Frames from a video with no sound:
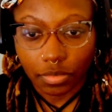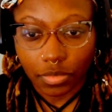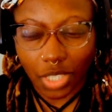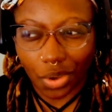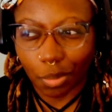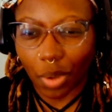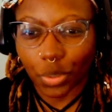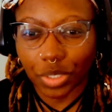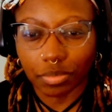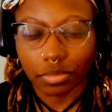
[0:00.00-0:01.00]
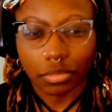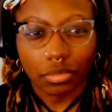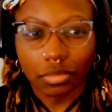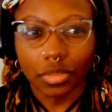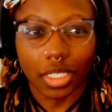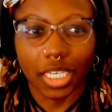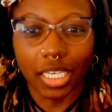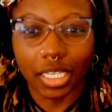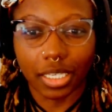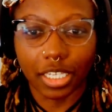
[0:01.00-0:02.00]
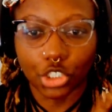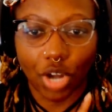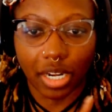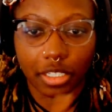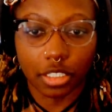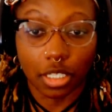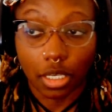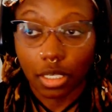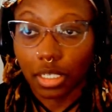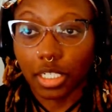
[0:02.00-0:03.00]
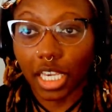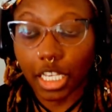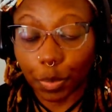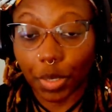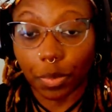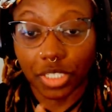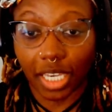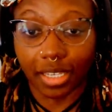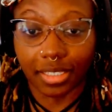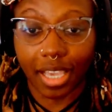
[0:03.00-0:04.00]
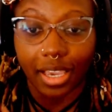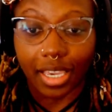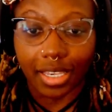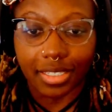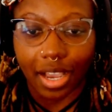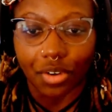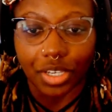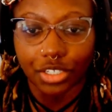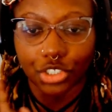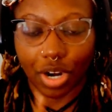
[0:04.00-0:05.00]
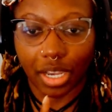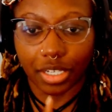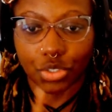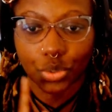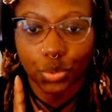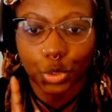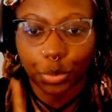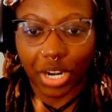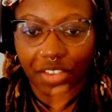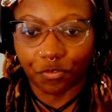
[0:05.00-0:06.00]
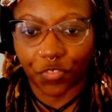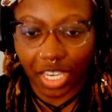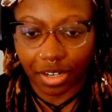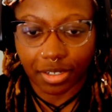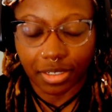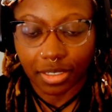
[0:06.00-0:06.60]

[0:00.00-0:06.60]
talking about he's trying to. These people think that he's out here trying to spread fear